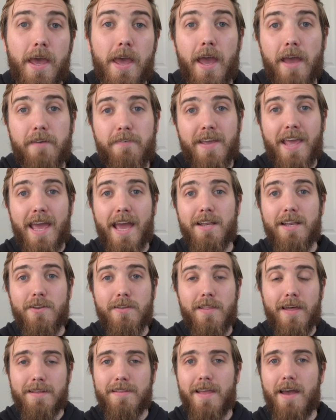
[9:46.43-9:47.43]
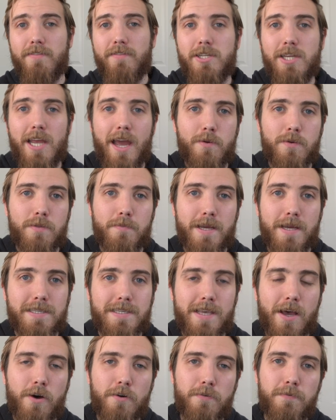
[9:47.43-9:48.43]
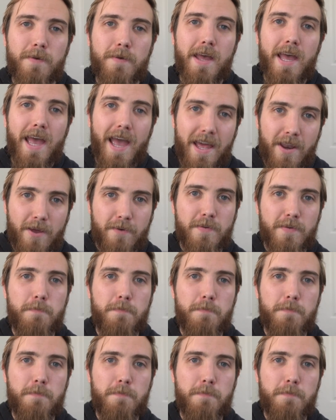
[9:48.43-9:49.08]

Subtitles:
If again you'd like to have a chat with myself, head over to